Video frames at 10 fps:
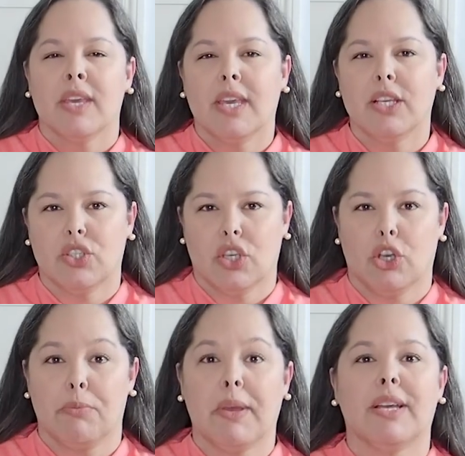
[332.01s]

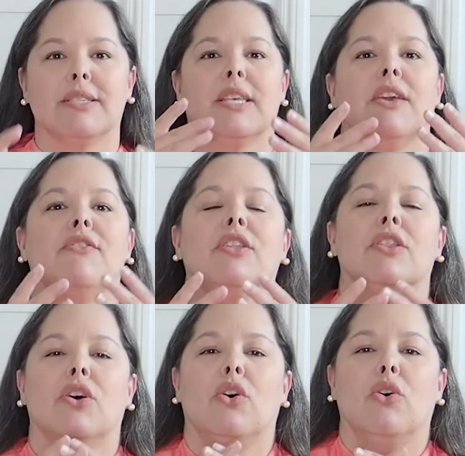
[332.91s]
easier because even
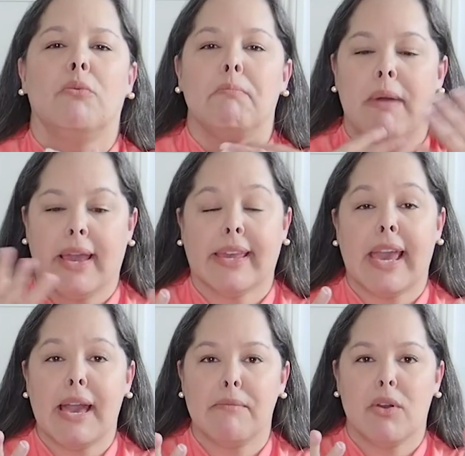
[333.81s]
though my
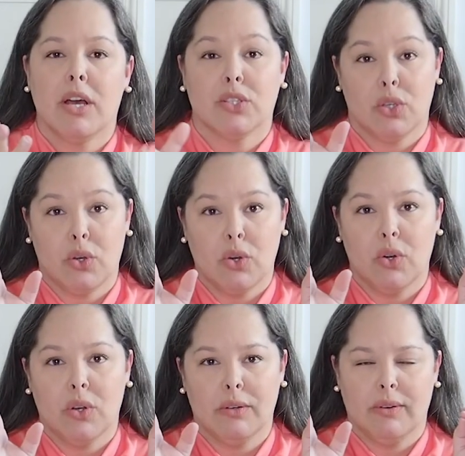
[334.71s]
camera,
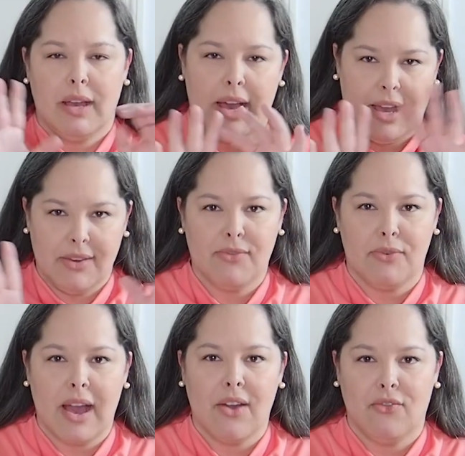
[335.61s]
so I have,
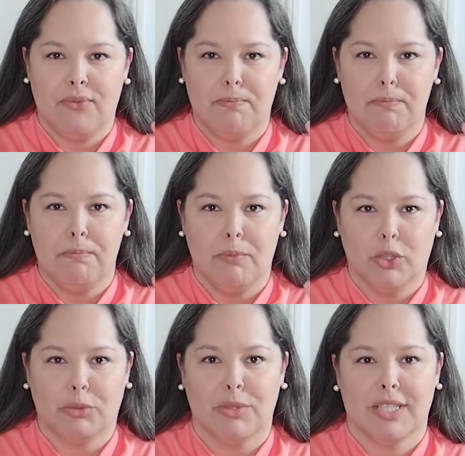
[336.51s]
I have
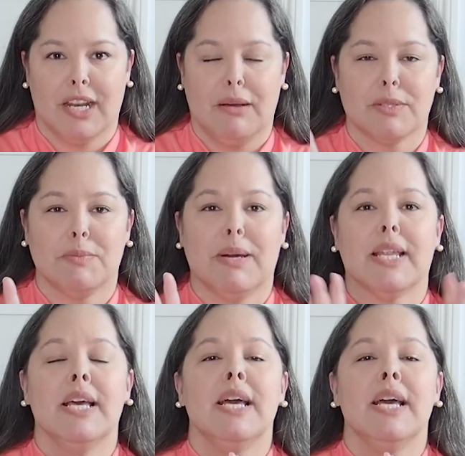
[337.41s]
multiple setups, but